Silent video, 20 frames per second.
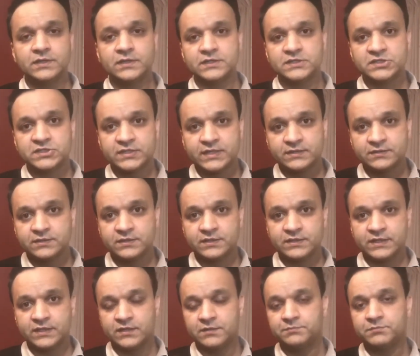
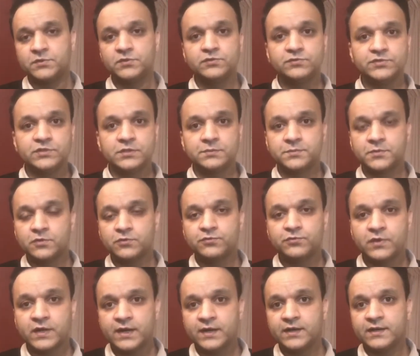strengthen and improve your
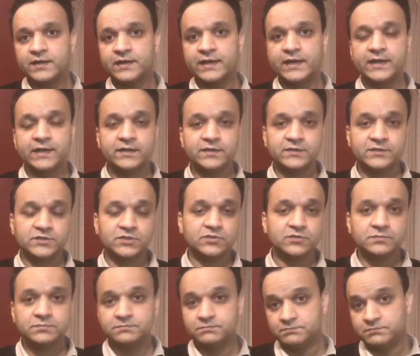profile
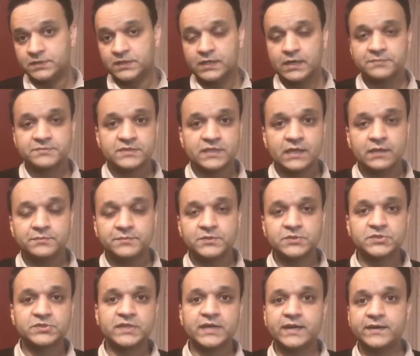and perhaps help
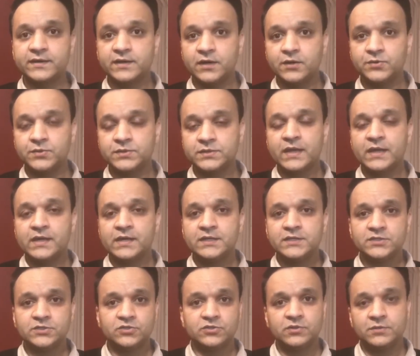you stand out
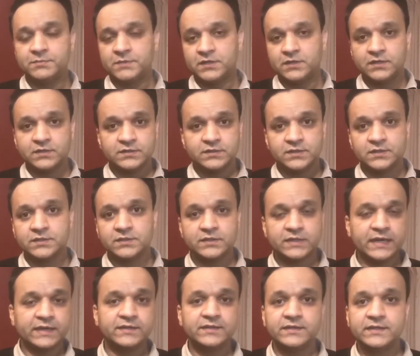among other
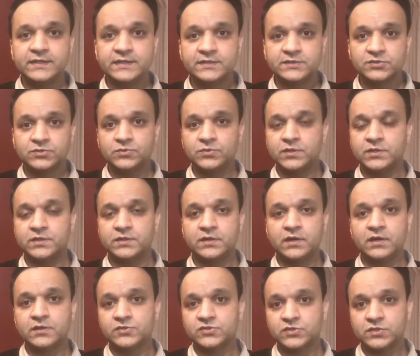candidates who are
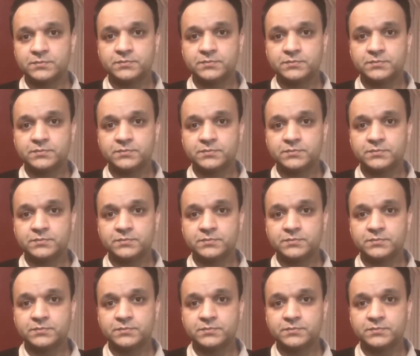also